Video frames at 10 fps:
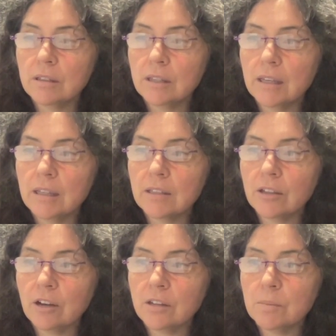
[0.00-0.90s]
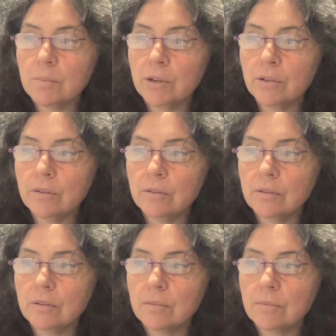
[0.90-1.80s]
And it talked about
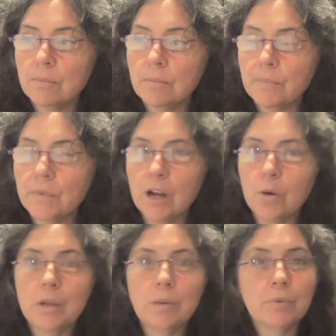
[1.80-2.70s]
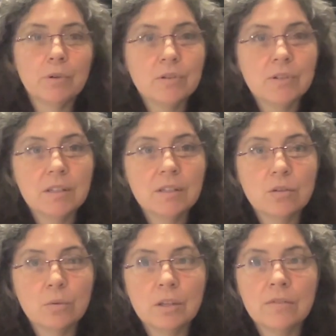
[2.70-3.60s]
how when a person is
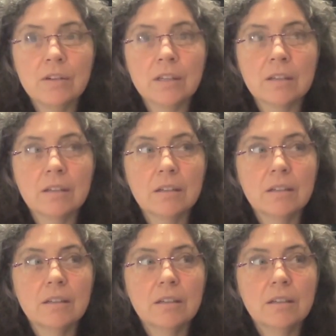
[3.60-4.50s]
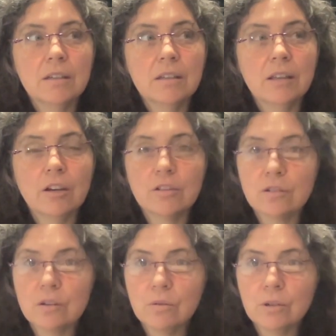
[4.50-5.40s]
grieving, they are
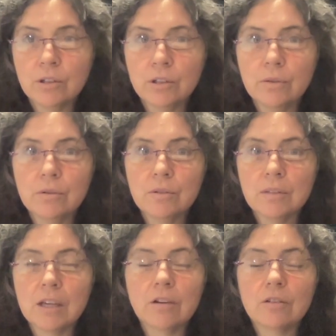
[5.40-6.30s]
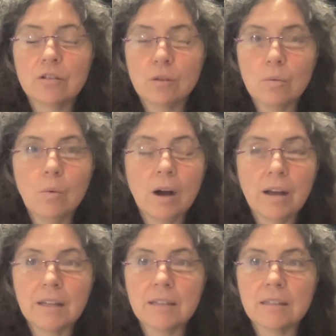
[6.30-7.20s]
so close, they are so
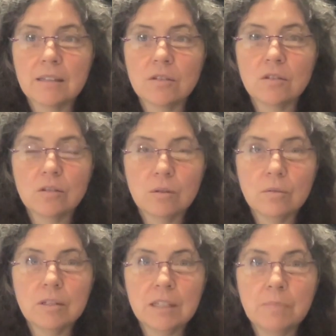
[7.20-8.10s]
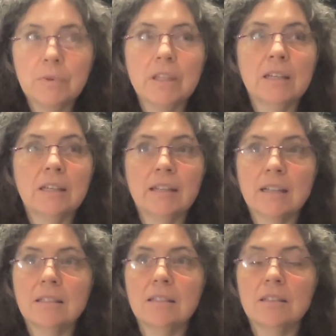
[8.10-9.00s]
wise and so deeply
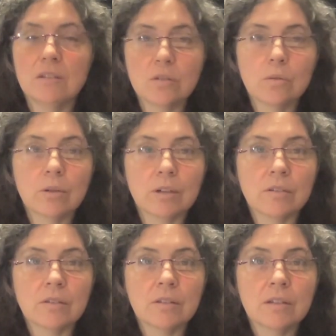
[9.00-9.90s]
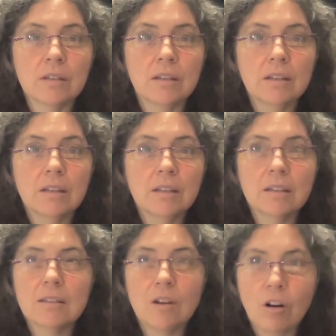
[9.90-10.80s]
connected to Source,
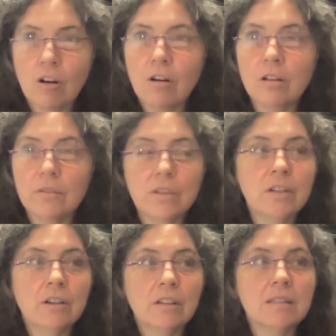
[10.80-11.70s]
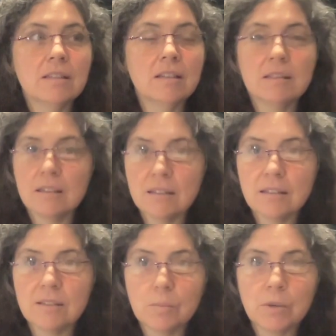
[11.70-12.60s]
because all of the nonsense has
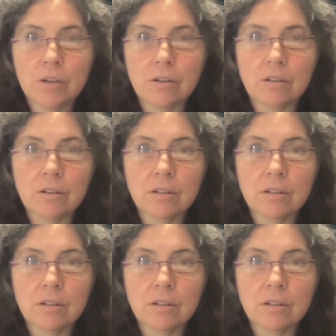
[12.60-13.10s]
disappeared.